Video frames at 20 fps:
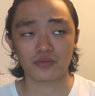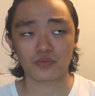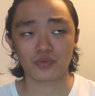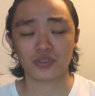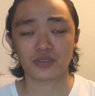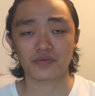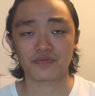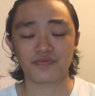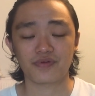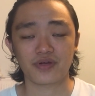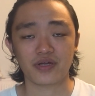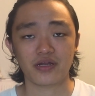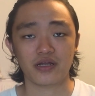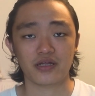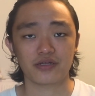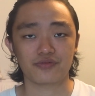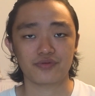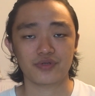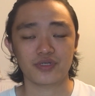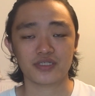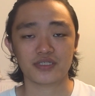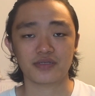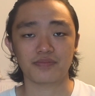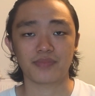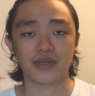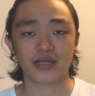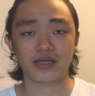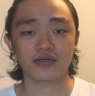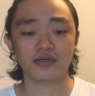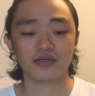with the free entries in
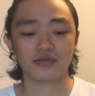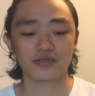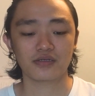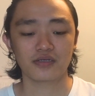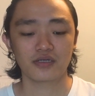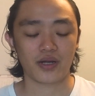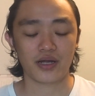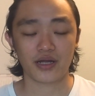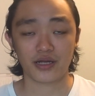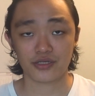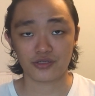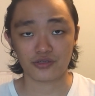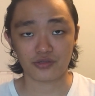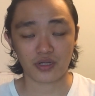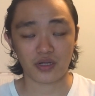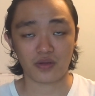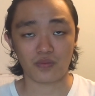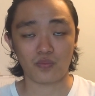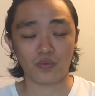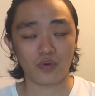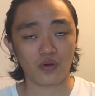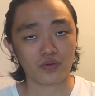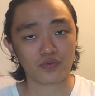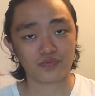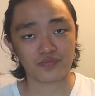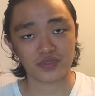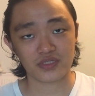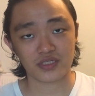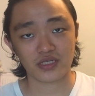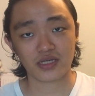Bangkok where you can
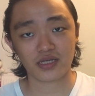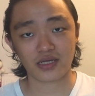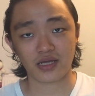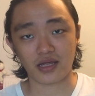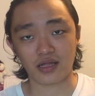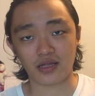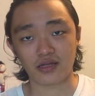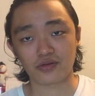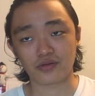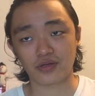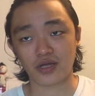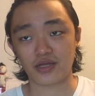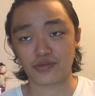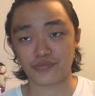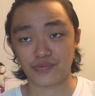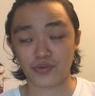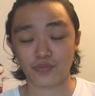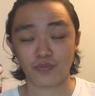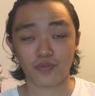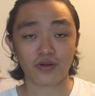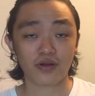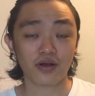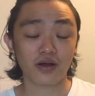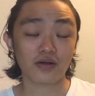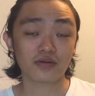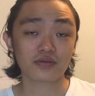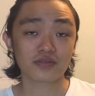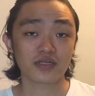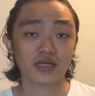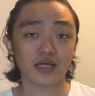walk physic and you can even walk
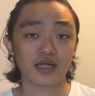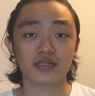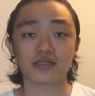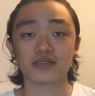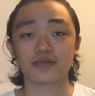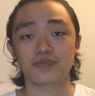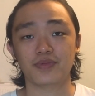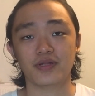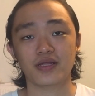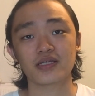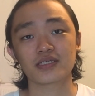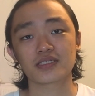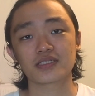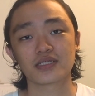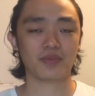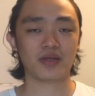off at the place.